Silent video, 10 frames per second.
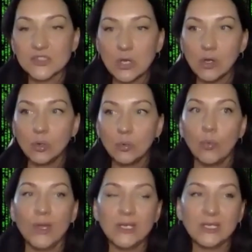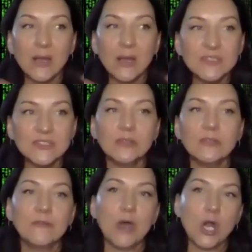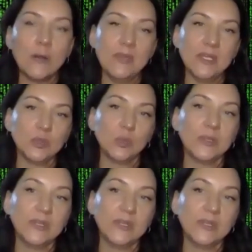So when it comes to environment,